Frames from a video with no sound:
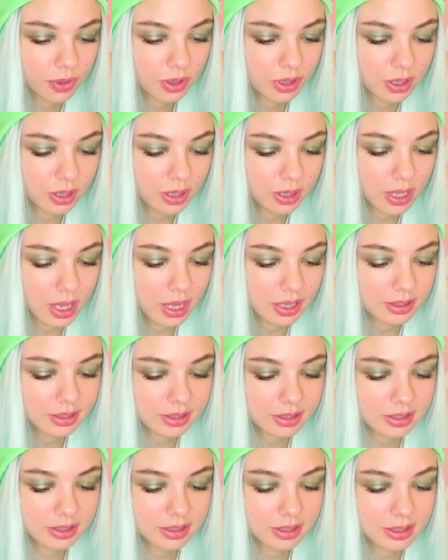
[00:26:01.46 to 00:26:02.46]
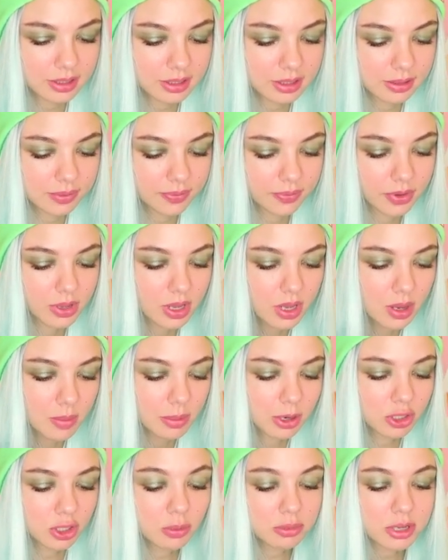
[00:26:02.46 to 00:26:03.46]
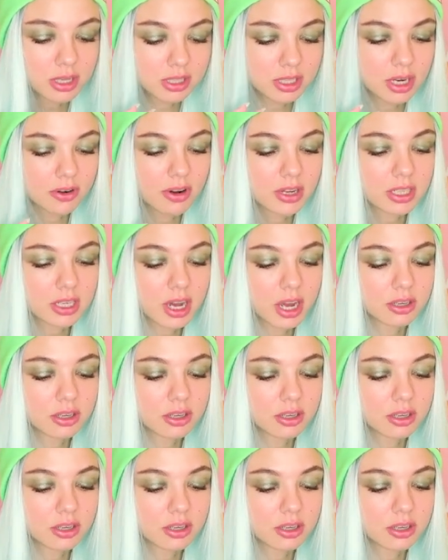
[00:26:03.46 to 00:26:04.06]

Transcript: Cool. Let's go open our